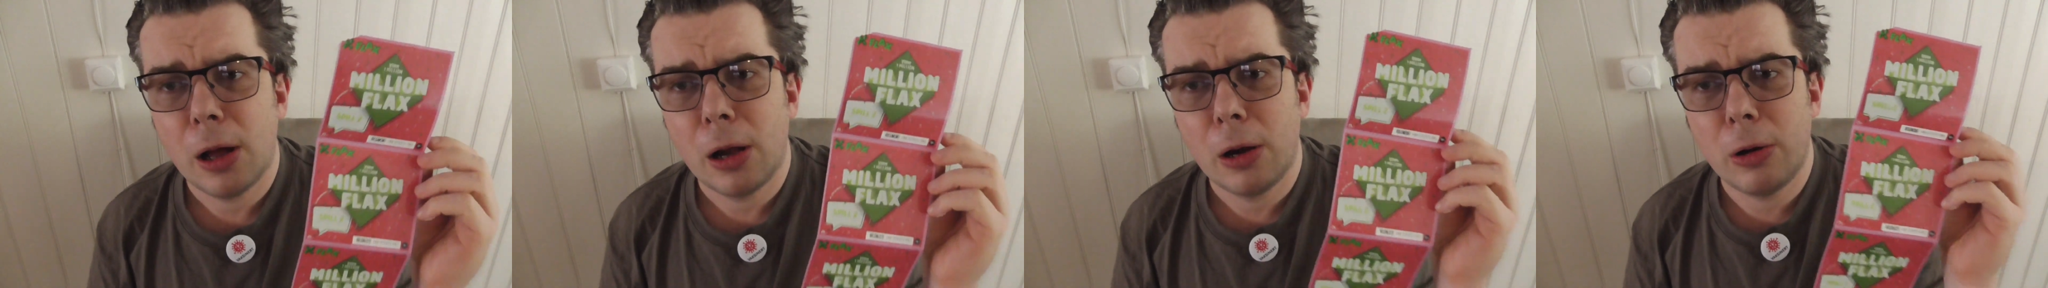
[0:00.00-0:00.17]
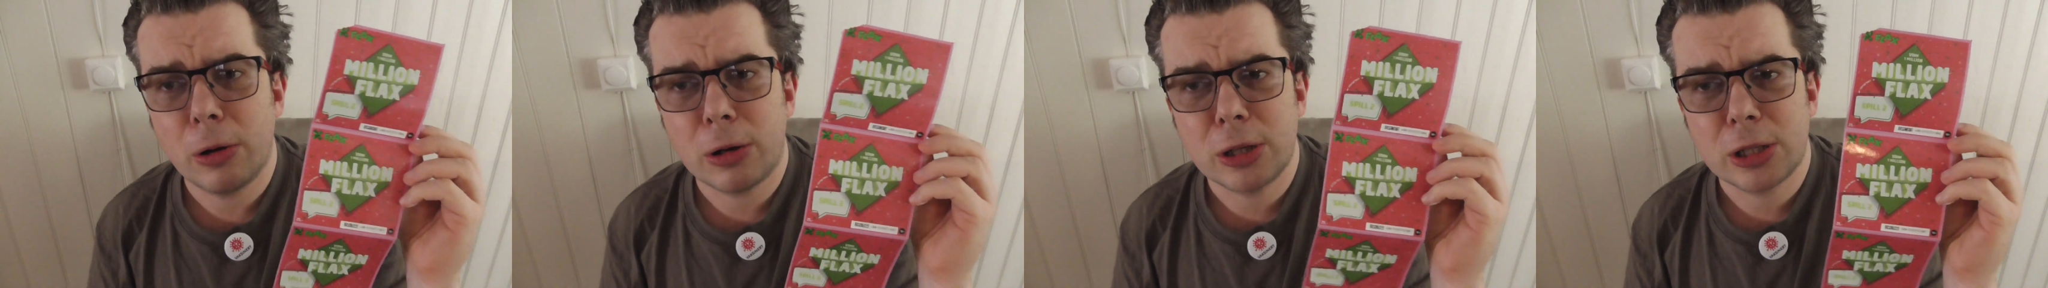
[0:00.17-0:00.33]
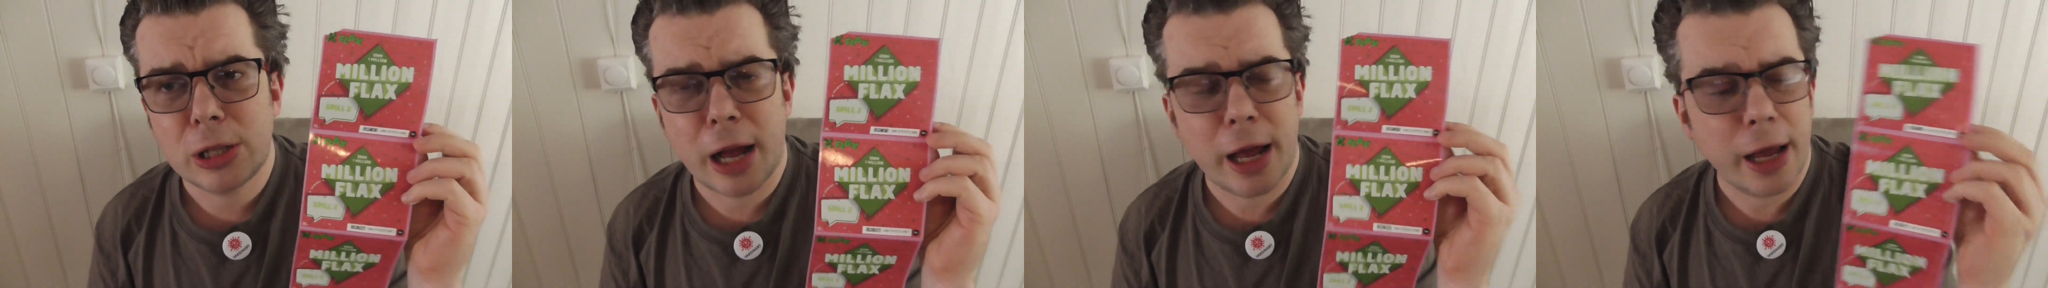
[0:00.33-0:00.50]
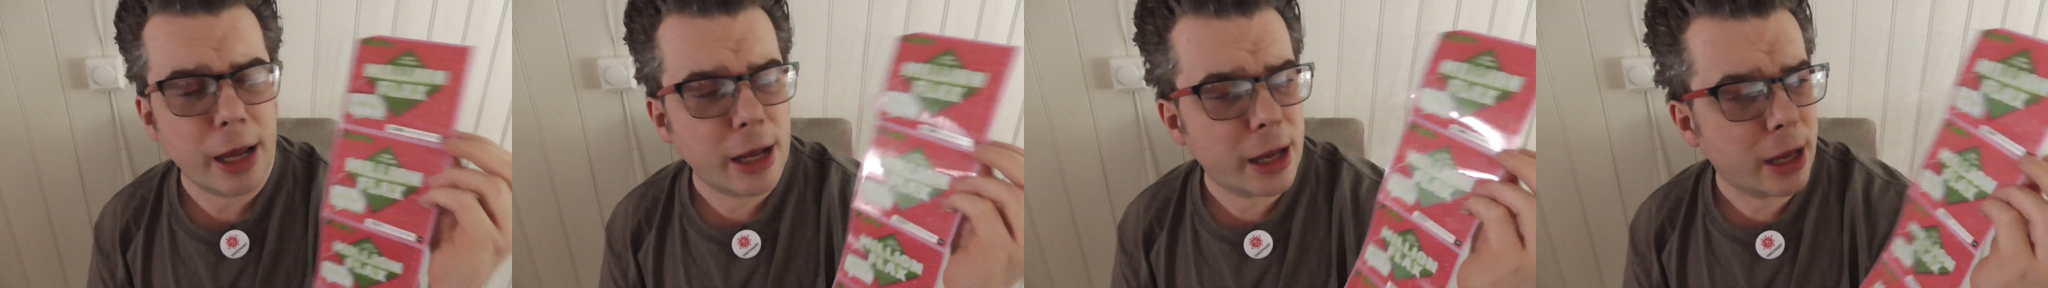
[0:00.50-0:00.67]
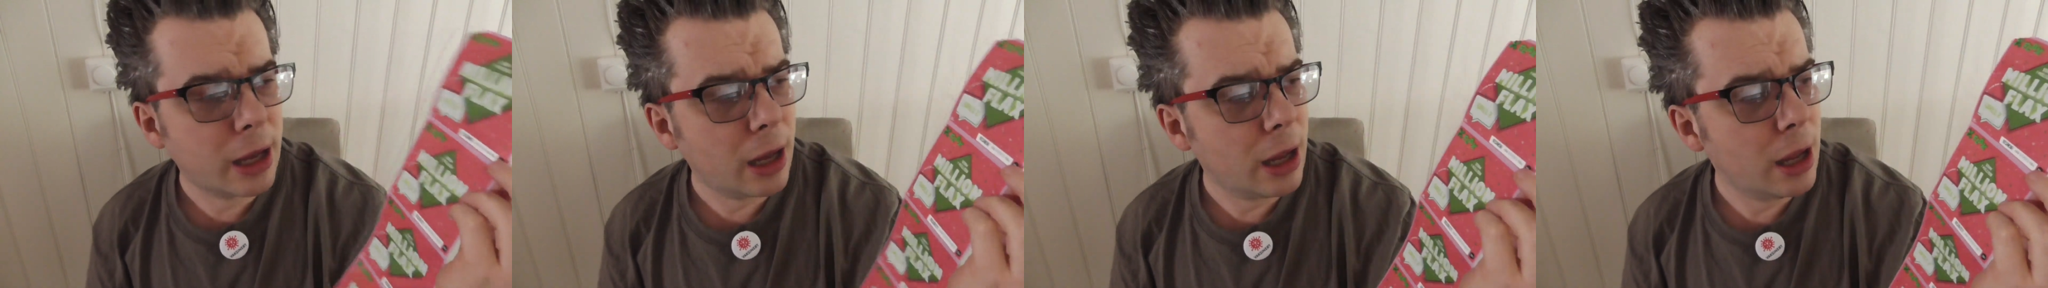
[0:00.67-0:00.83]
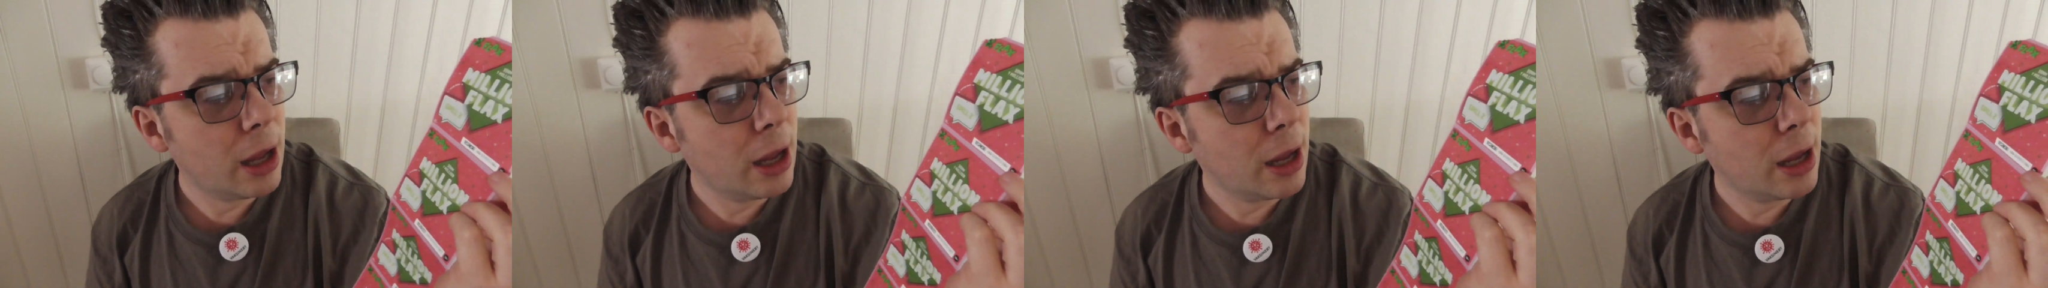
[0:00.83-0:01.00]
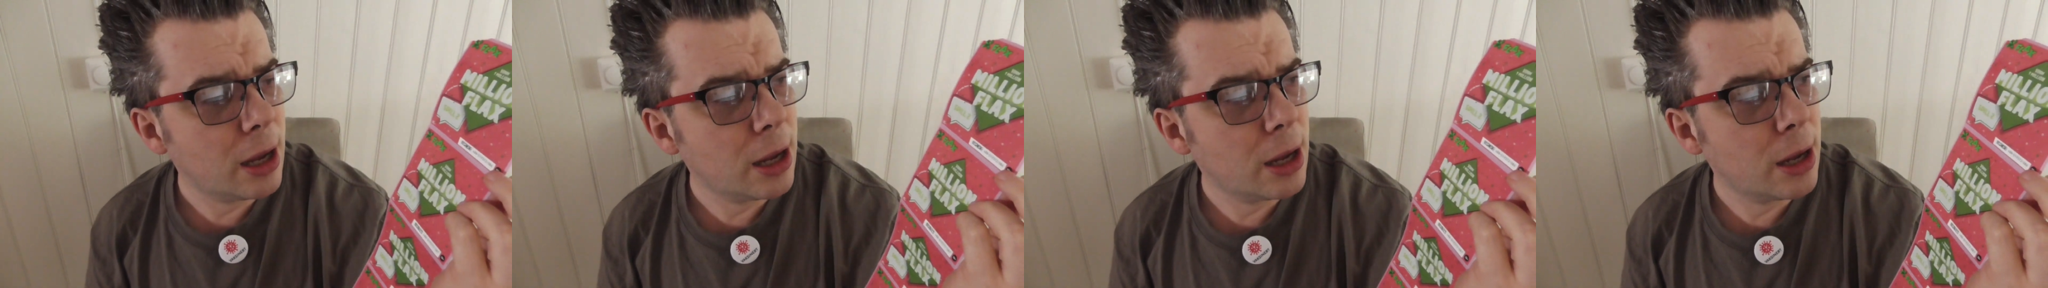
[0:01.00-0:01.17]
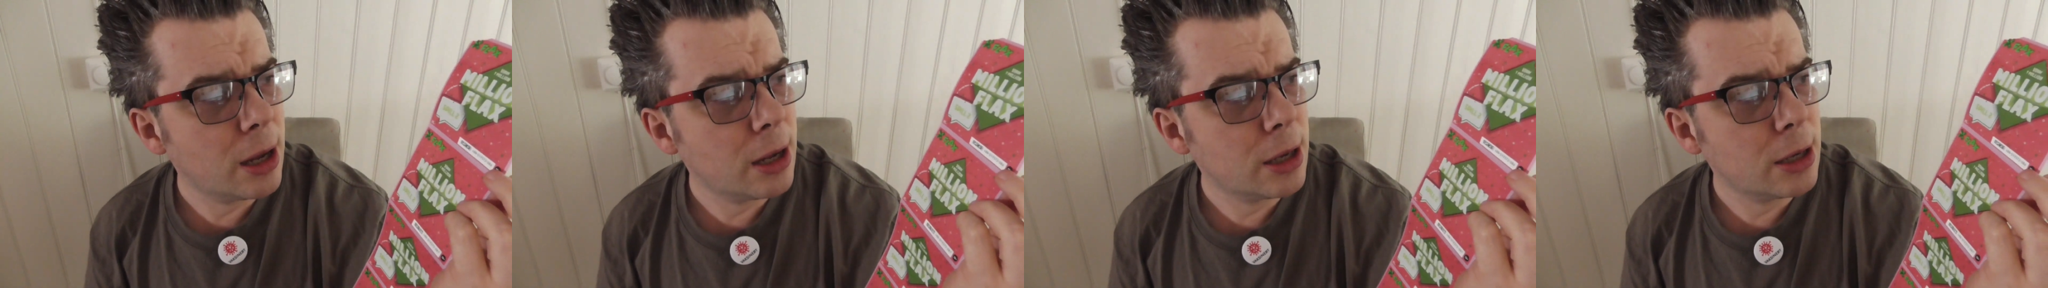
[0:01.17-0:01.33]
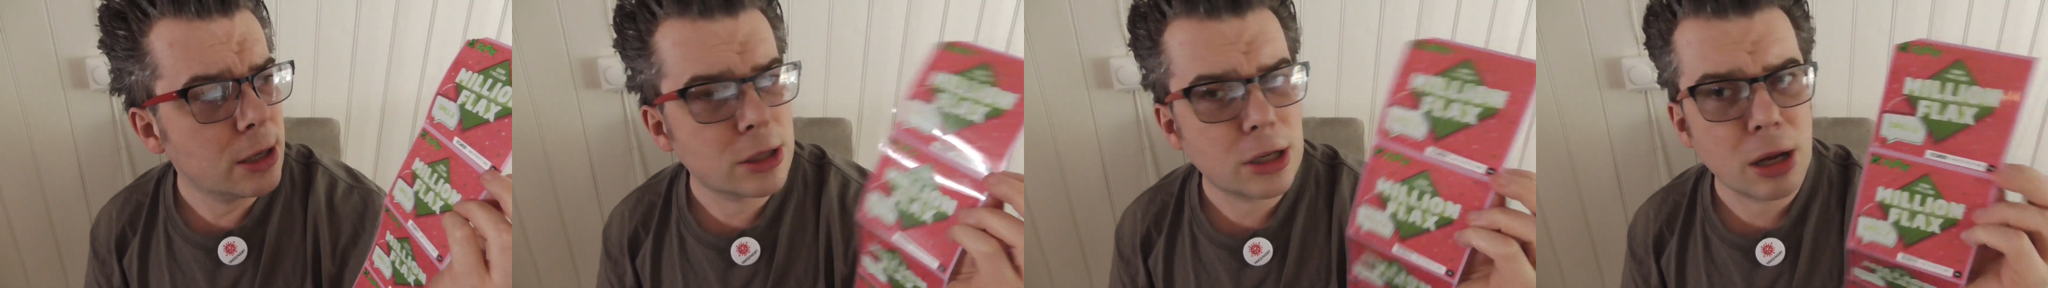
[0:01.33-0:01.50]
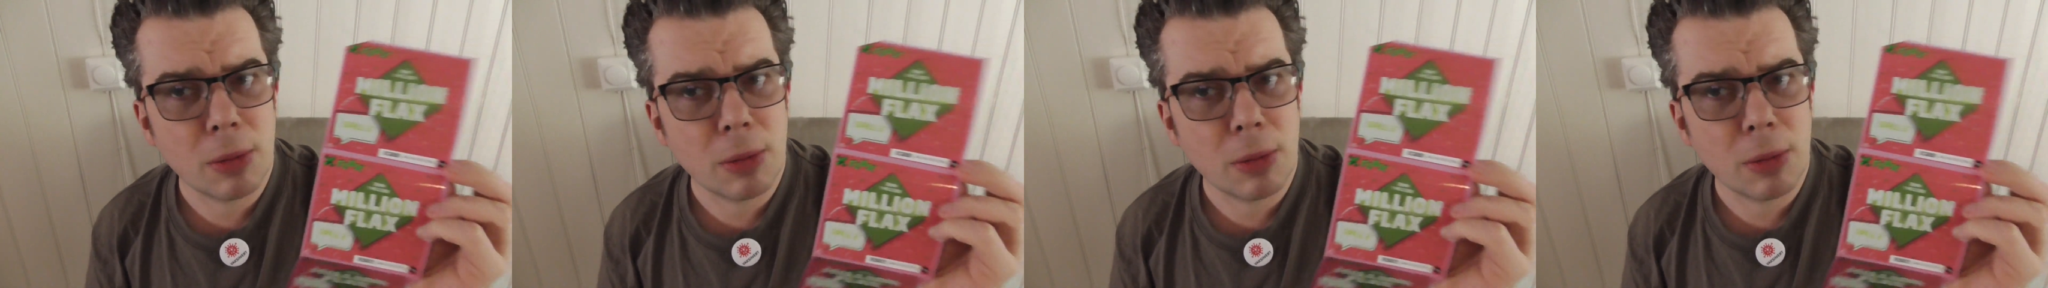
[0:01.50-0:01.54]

Looks like uh,